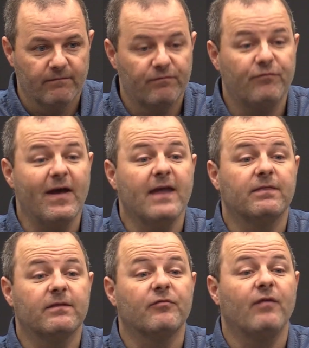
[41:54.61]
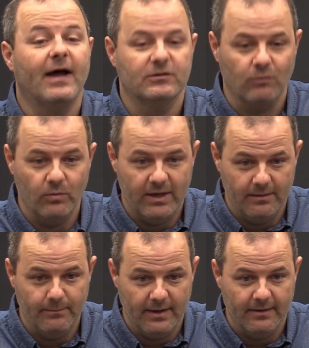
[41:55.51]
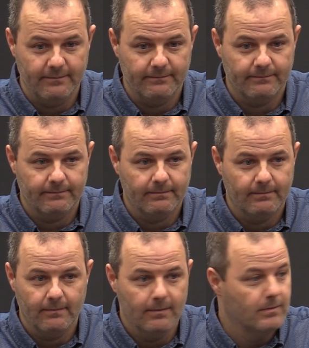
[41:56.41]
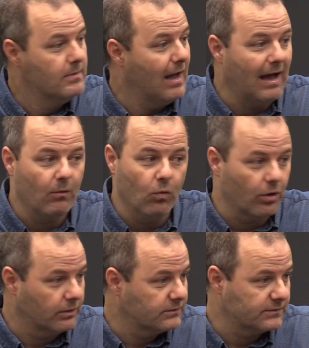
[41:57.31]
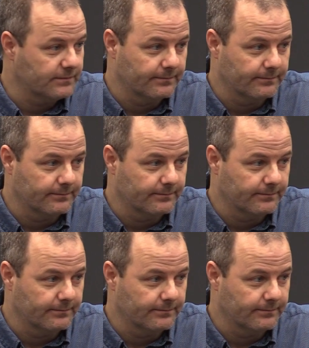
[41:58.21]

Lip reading: Faith defines what we can be, not works.